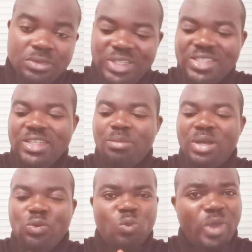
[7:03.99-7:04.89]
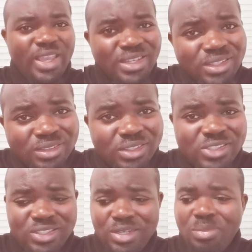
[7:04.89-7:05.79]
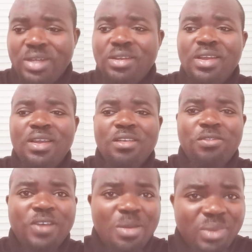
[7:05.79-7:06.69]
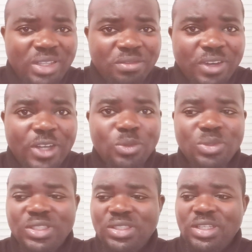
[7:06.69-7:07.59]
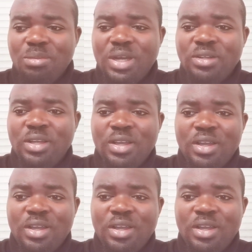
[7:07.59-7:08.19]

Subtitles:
They sing about wedding. They sing about family values. They sing about